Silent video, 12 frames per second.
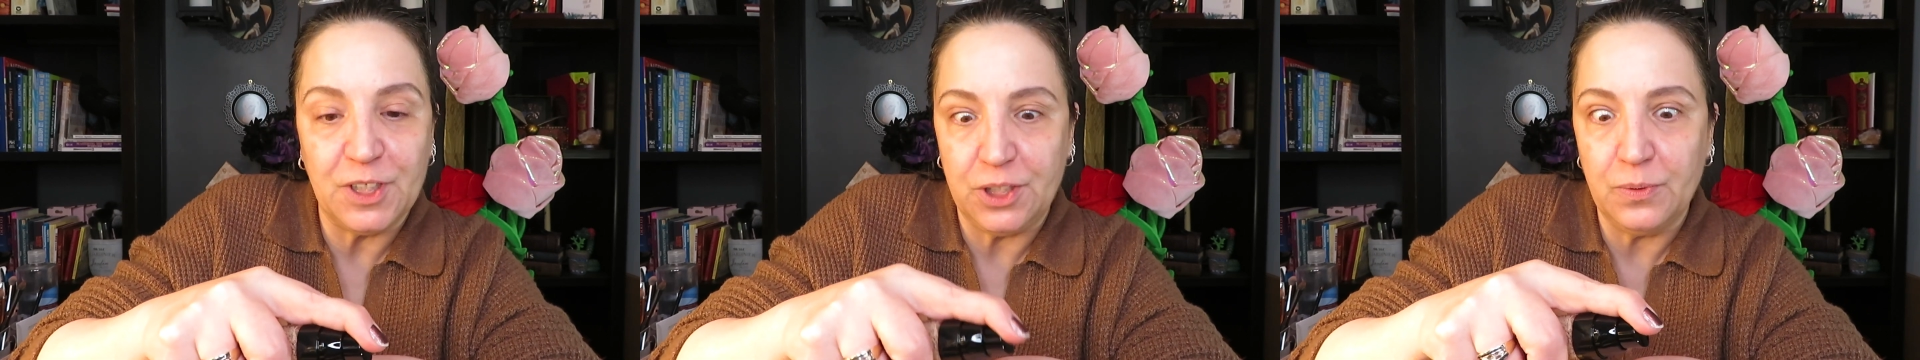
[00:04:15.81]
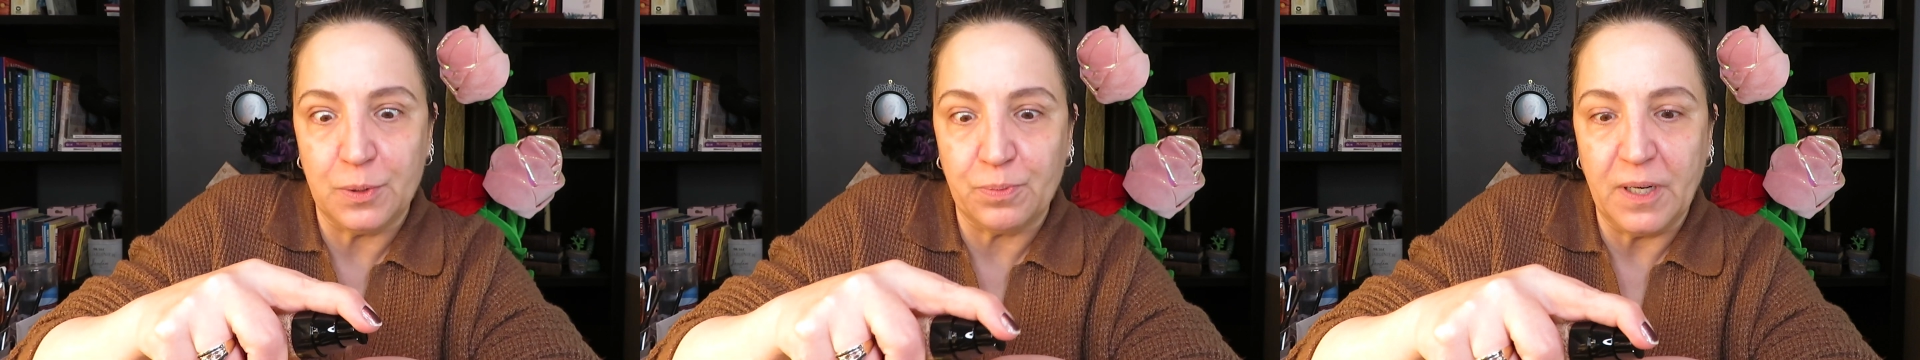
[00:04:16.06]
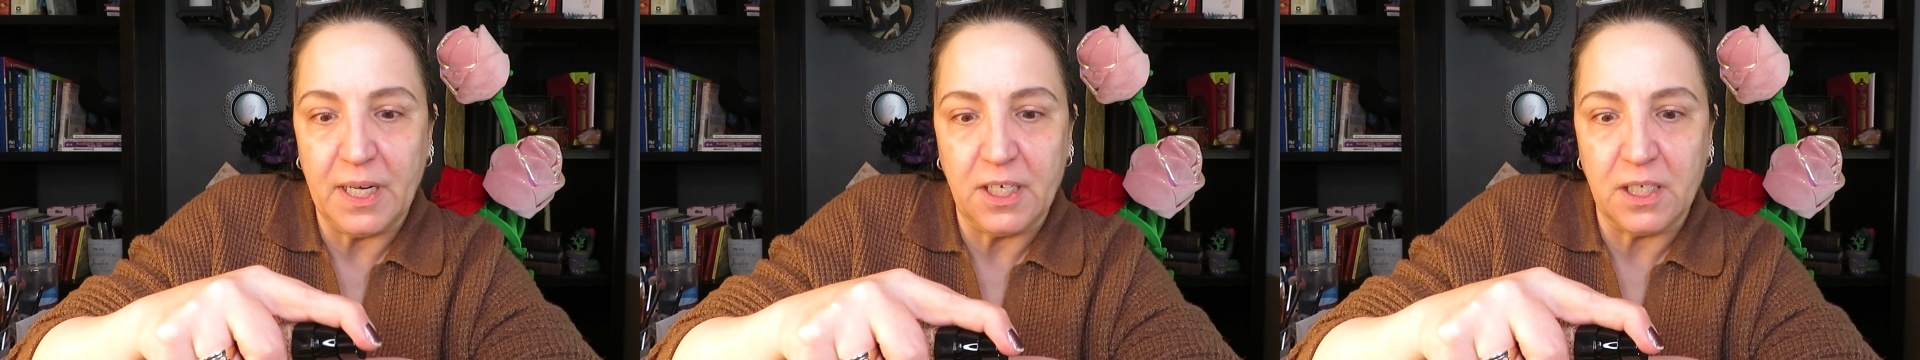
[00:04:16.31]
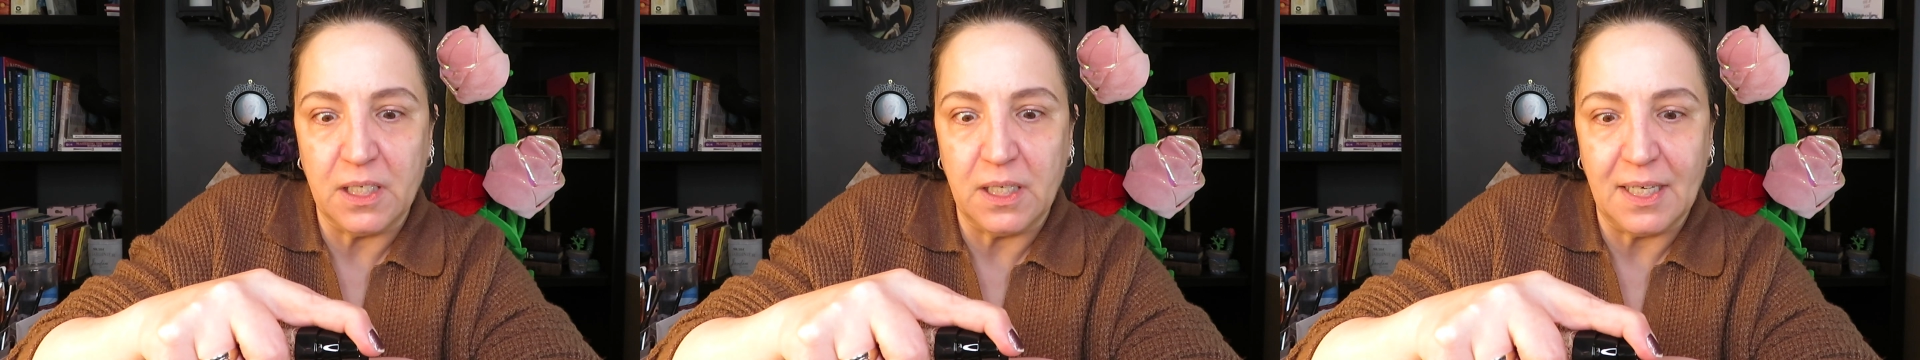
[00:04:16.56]
She was pretty
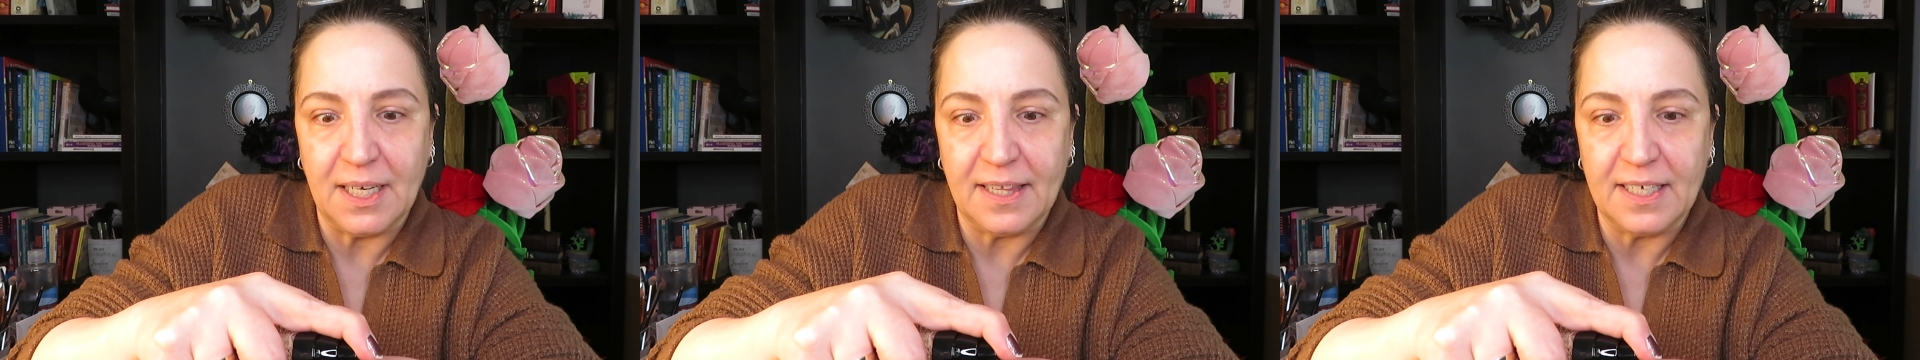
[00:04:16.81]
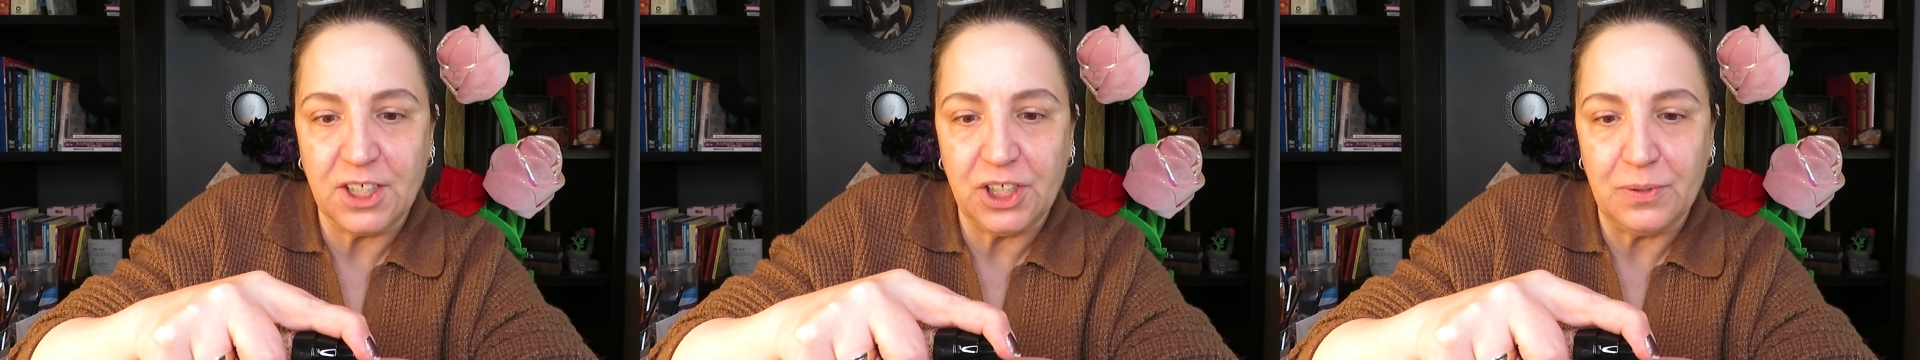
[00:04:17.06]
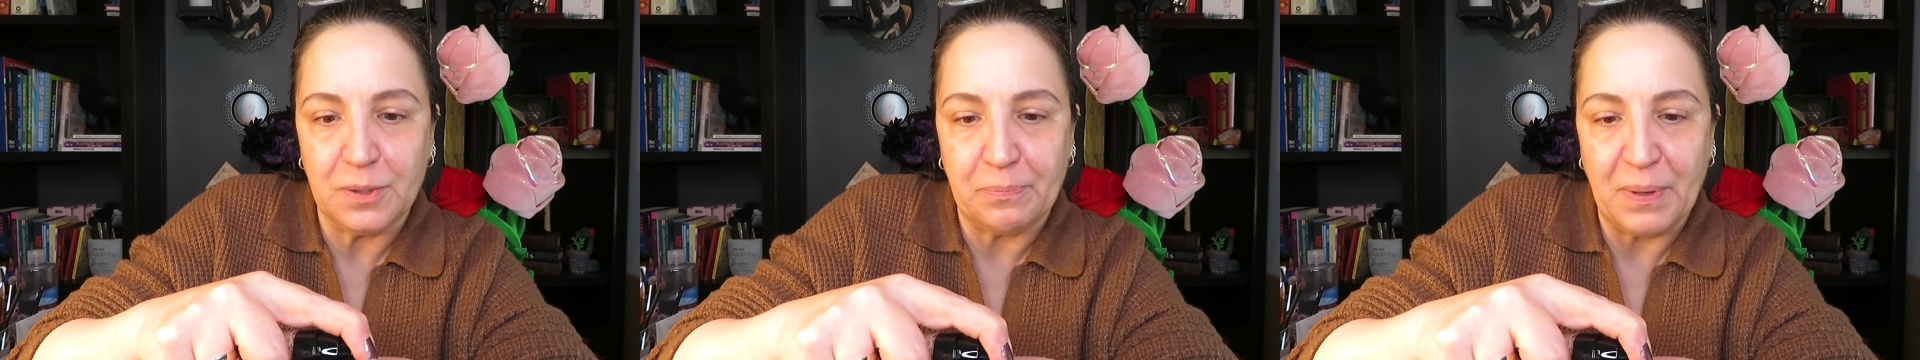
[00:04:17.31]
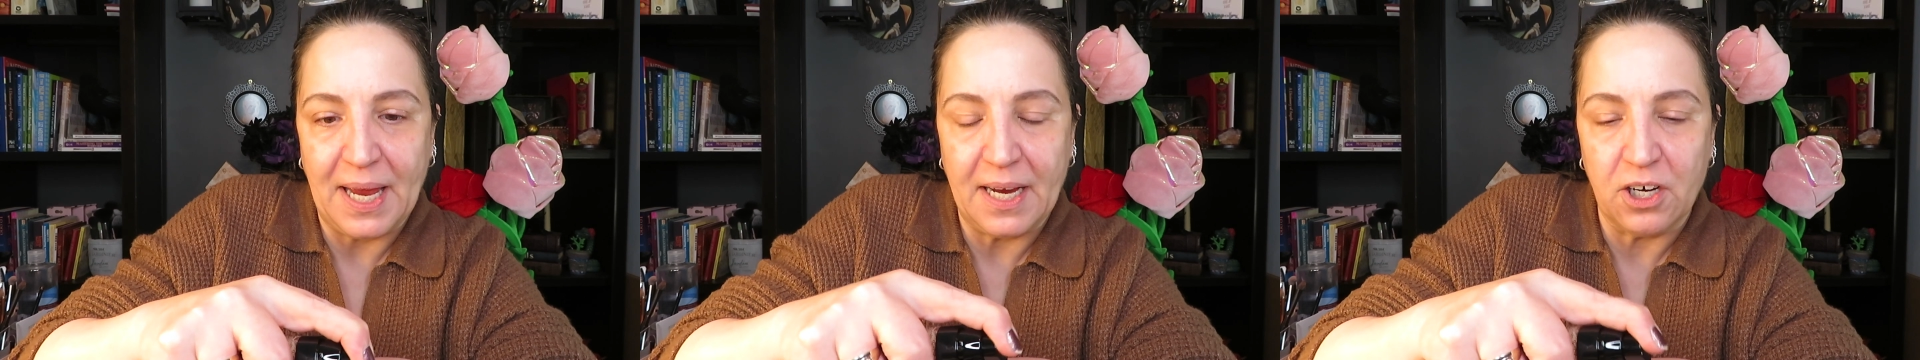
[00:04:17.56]
good. I think she was
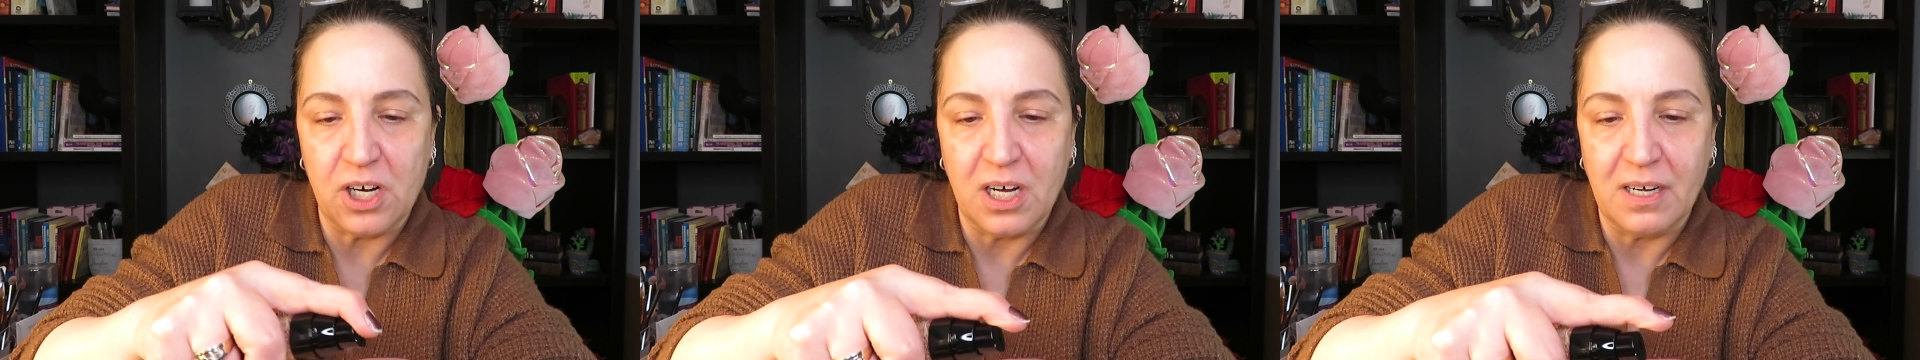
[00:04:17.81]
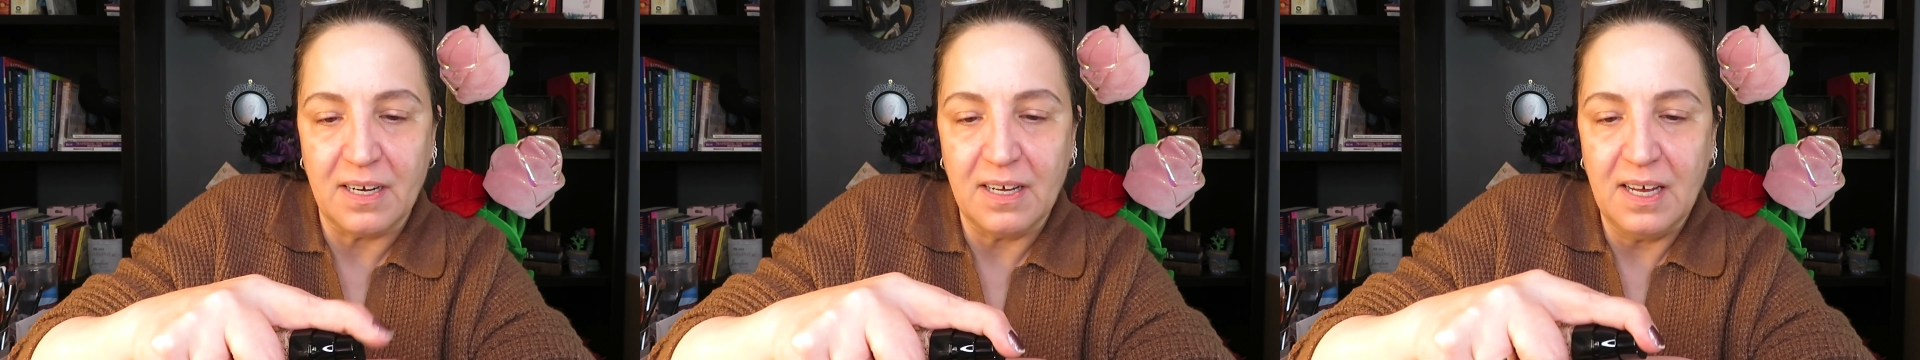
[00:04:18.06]
bang on.